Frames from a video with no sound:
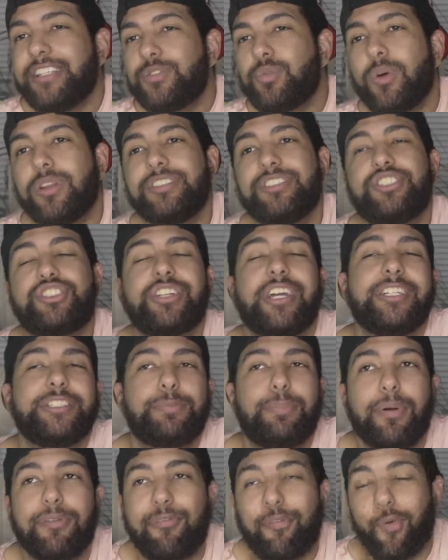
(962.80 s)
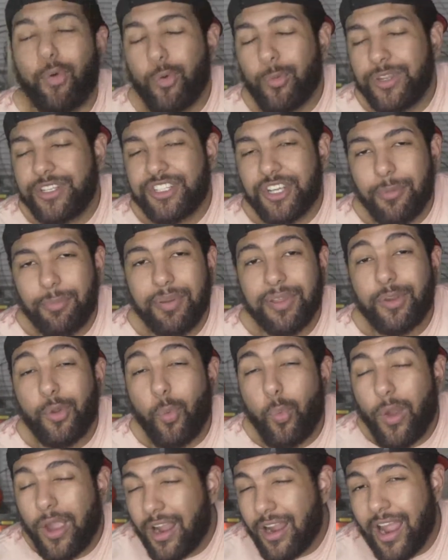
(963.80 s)
just want to stress before we jump into
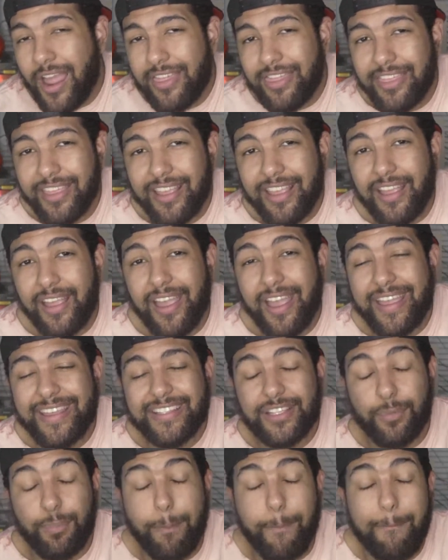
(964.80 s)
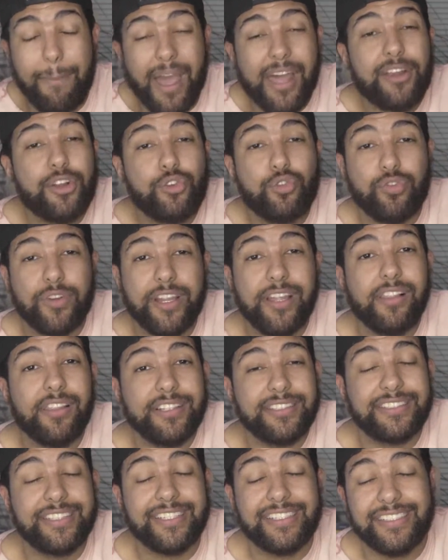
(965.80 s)
where I think is a better
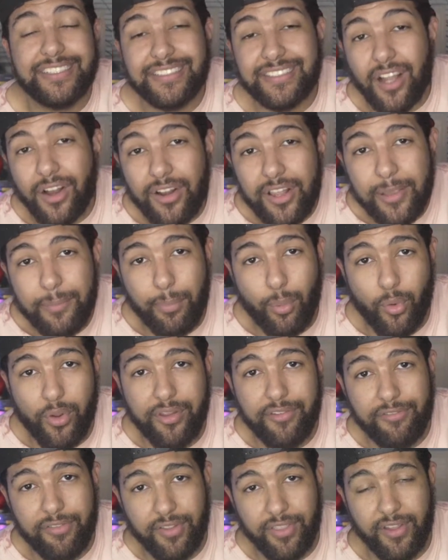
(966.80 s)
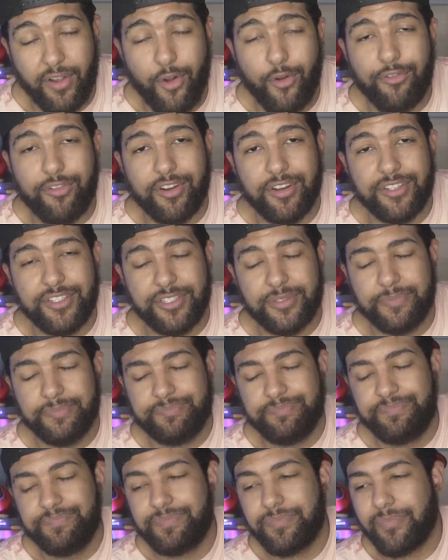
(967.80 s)
realistic starting point for the Gophers,
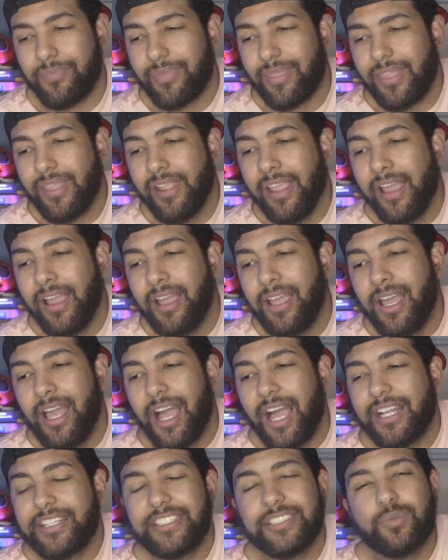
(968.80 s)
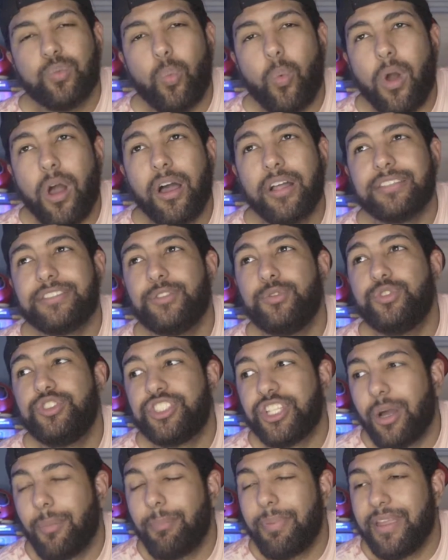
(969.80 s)
I just want to
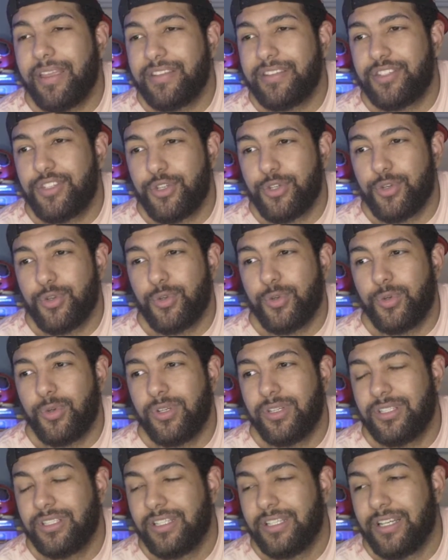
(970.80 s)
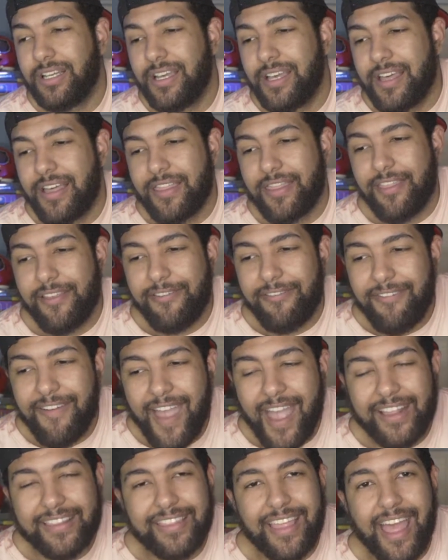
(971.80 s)
jump into the
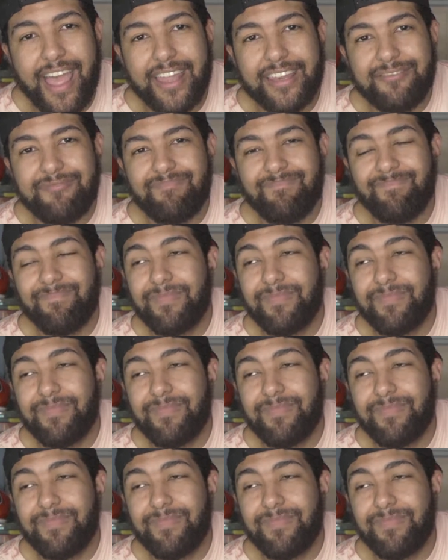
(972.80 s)
fact that